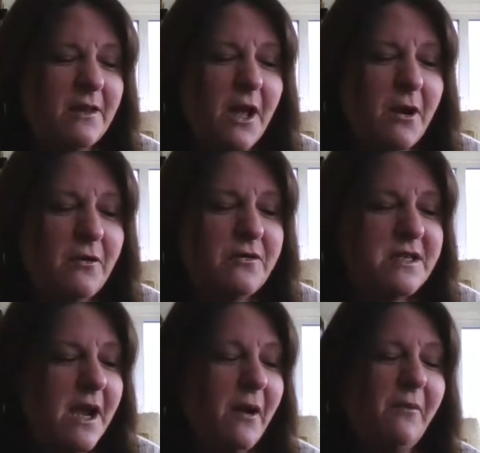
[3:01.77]

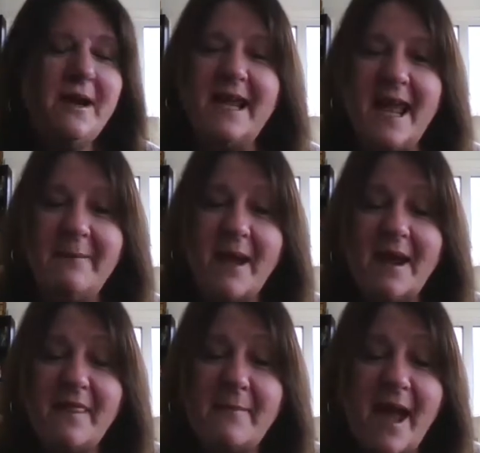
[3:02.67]
clothes when he came
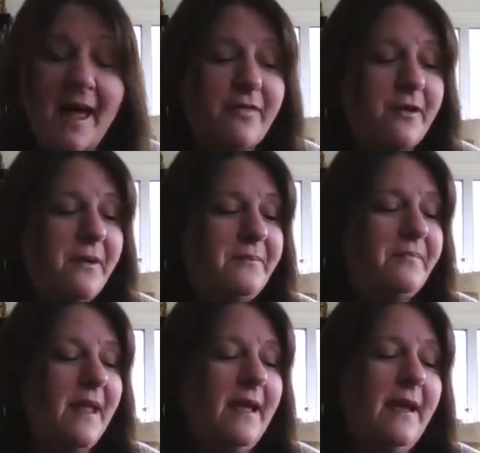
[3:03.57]
out of the
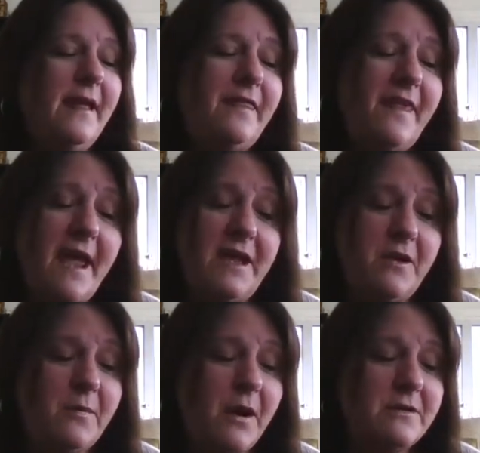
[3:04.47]
bathroom. "Thank
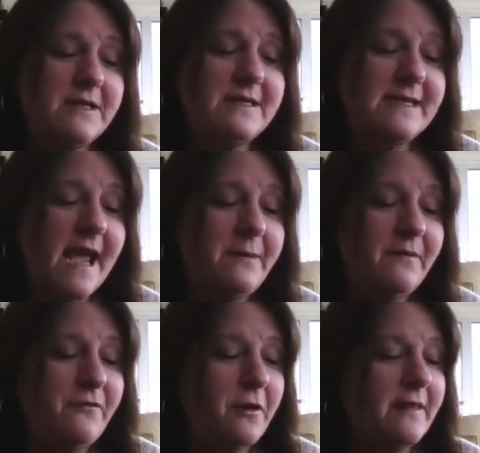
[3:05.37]
you," Brogden said
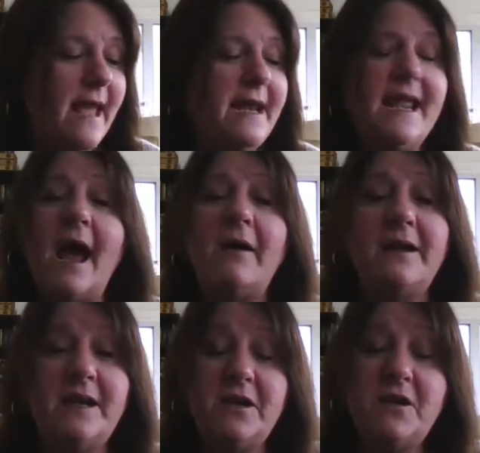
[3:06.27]
before letting
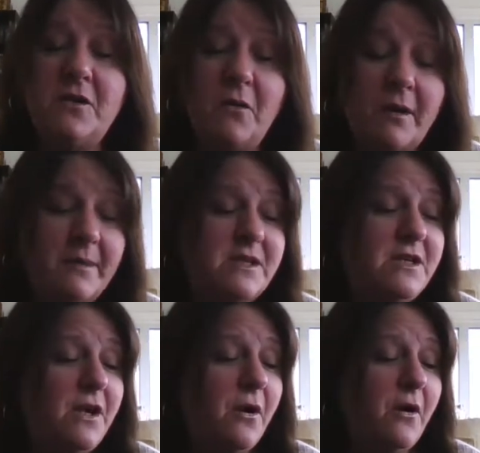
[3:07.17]
out an
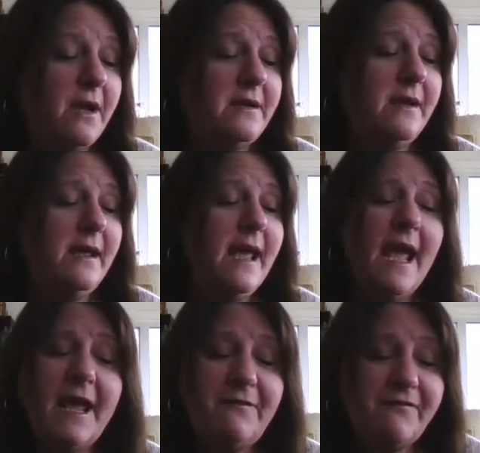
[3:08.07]
enormous yawn.
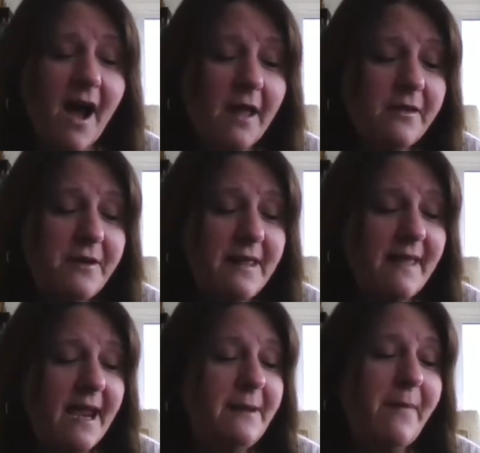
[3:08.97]
He followed
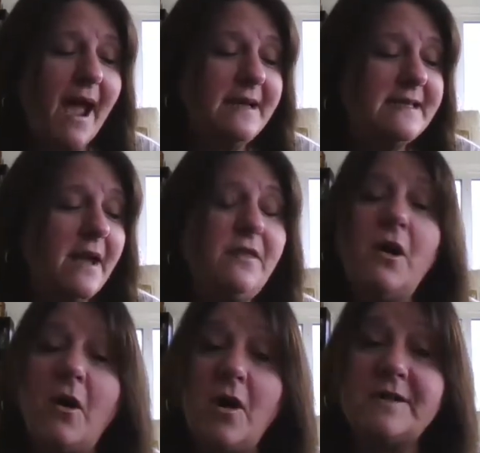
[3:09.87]
Elaine back down
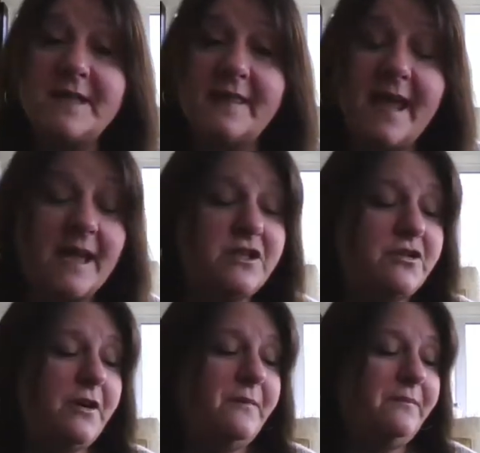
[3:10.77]
the hall to the
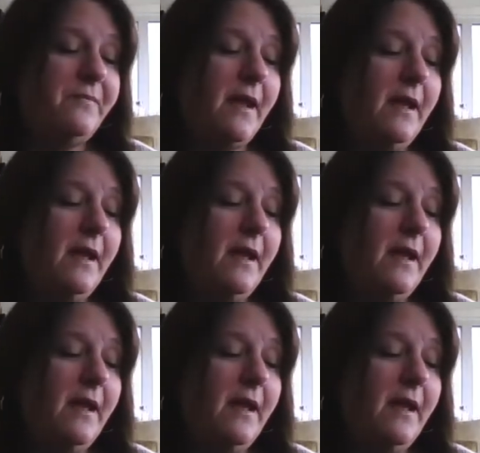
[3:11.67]
guest room.